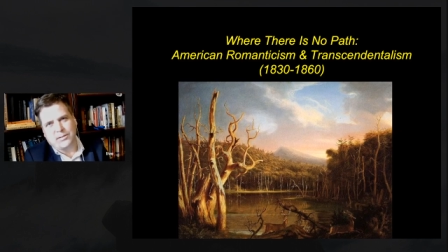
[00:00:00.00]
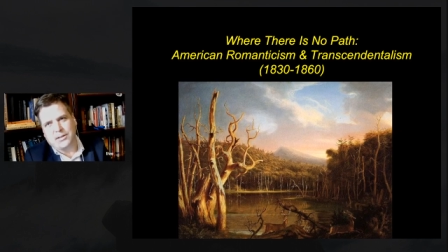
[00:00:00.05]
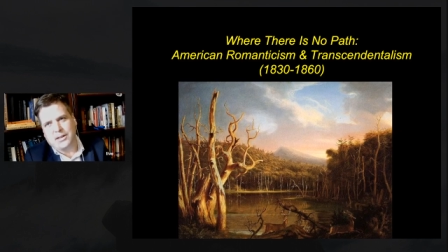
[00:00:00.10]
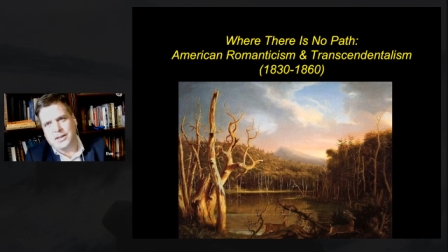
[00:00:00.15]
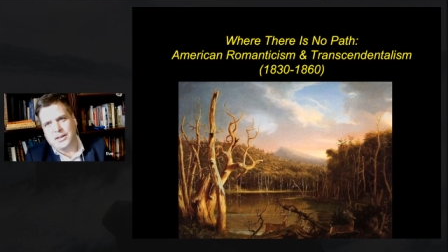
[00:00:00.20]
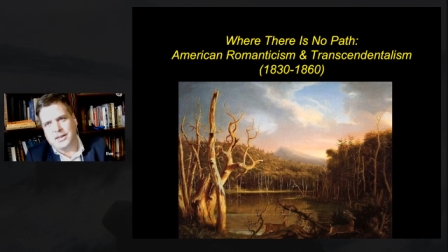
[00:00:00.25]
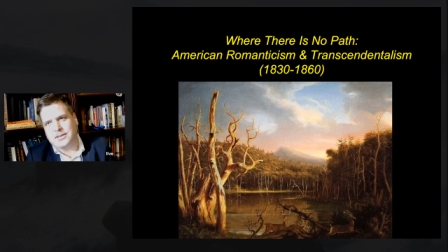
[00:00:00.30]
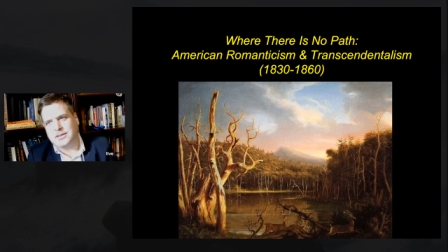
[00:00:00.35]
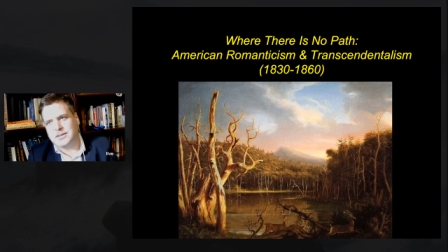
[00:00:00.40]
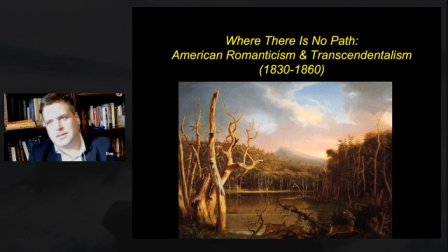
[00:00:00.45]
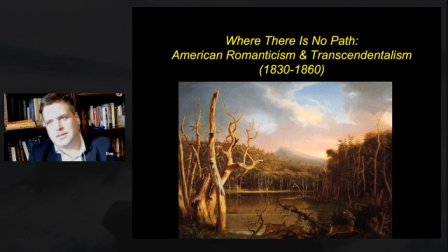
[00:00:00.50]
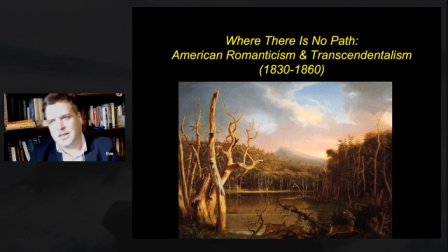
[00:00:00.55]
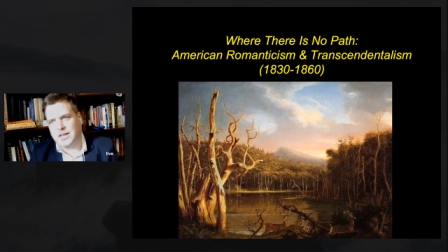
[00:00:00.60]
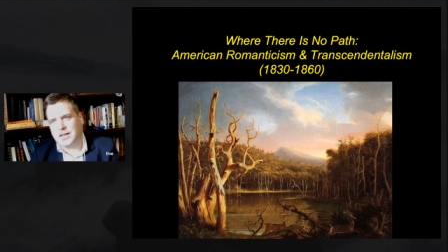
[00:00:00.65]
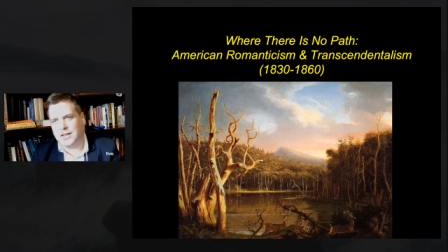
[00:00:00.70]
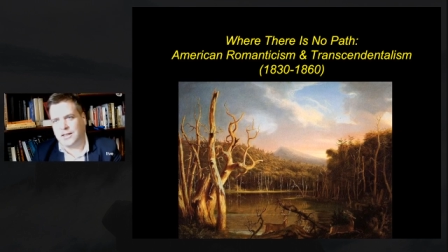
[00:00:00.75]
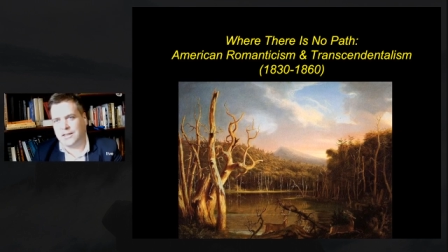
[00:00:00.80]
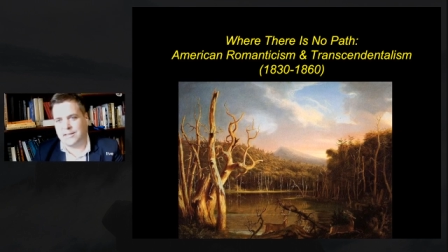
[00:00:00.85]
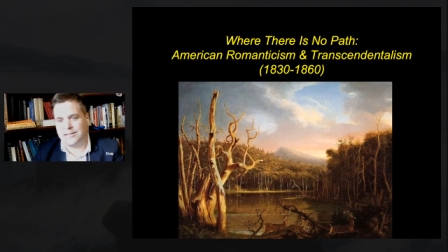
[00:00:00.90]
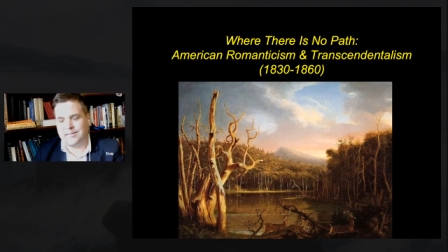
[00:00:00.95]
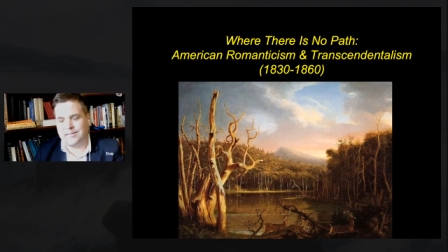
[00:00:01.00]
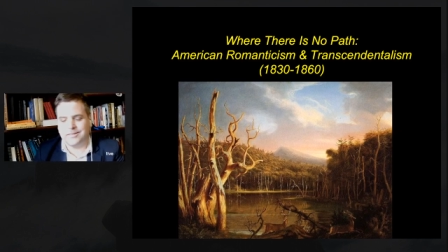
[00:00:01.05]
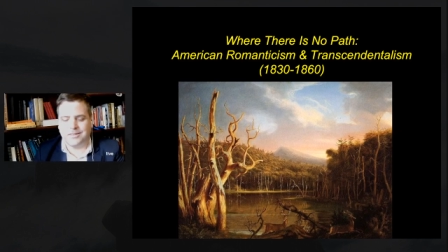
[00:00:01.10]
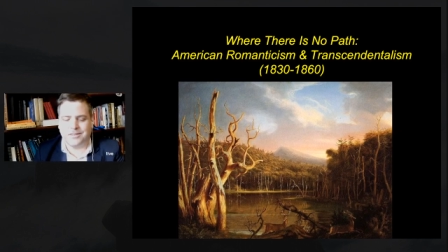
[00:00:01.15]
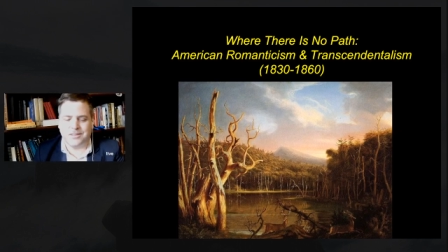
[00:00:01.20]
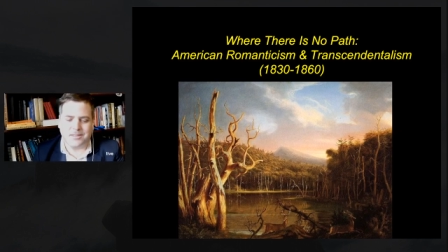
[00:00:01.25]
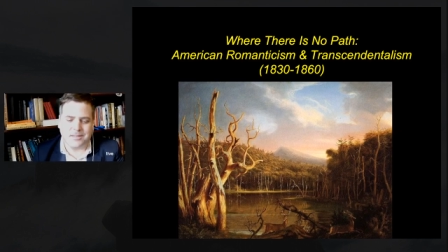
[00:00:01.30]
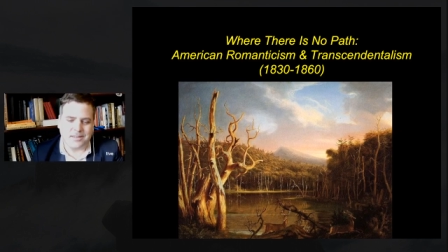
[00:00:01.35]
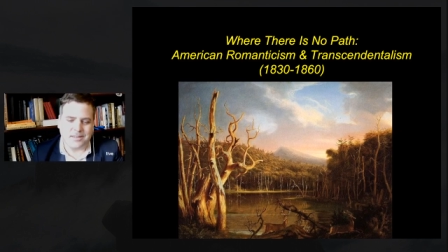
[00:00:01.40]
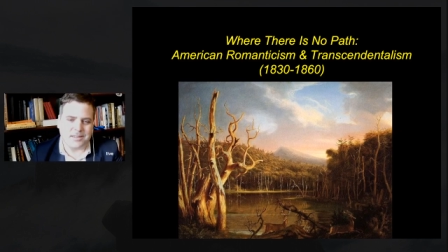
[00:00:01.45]
it's uh,
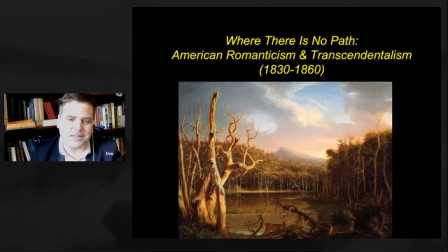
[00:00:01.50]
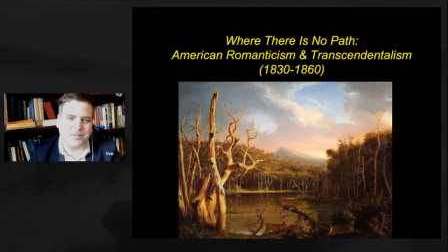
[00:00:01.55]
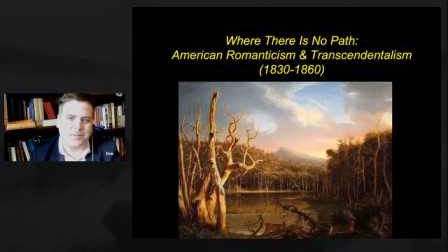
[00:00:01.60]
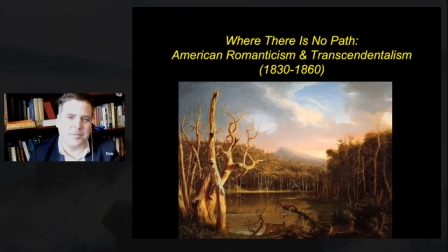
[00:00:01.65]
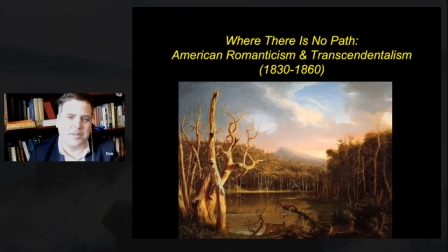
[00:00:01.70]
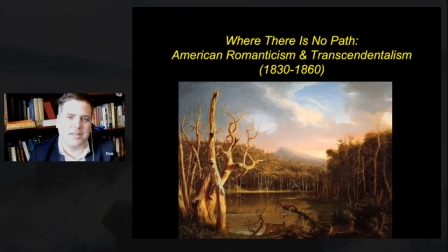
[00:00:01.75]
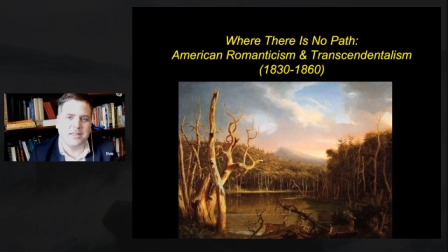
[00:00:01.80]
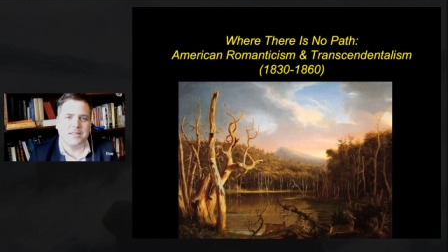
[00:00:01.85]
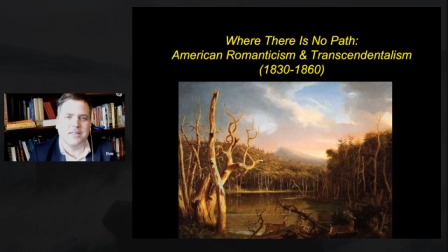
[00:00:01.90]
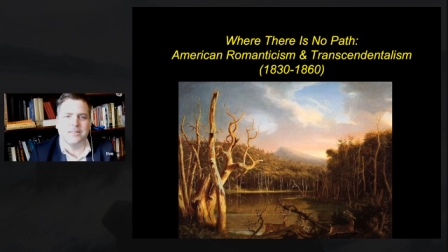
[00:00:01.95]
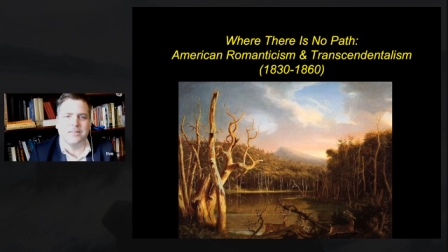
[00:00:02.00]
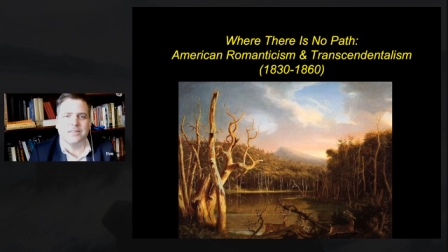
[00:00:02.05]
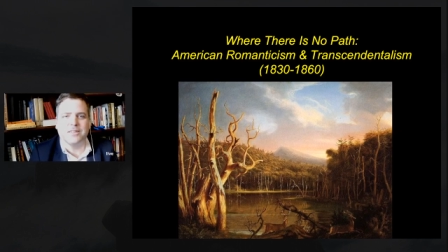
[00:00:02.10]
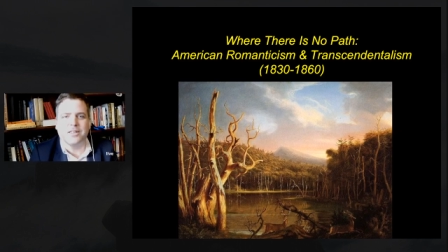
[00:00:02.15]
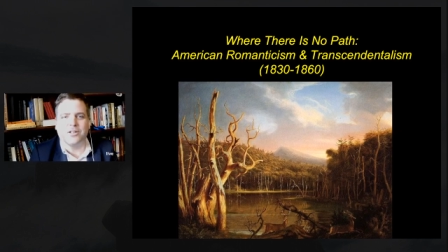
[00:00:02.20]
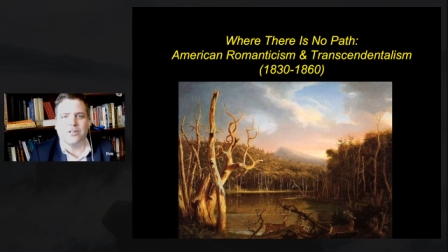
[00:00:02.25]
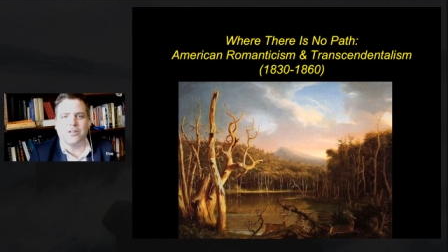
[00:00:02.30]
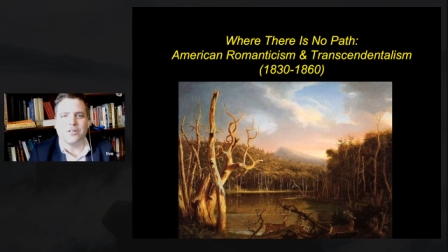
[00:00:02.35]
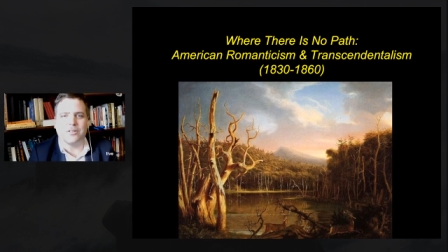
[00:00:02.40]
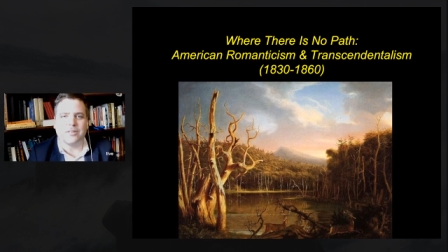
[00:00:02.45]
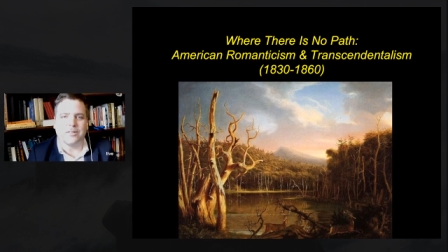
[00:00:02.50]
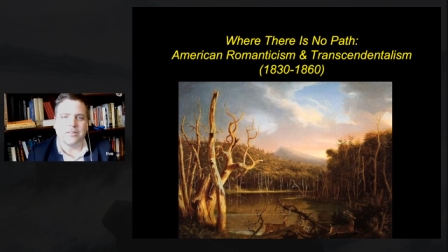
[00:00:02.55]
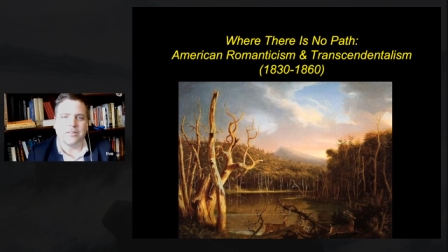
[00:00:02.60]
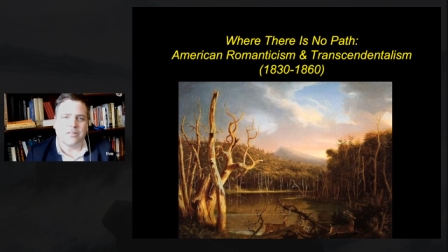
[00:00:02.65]
this can be considered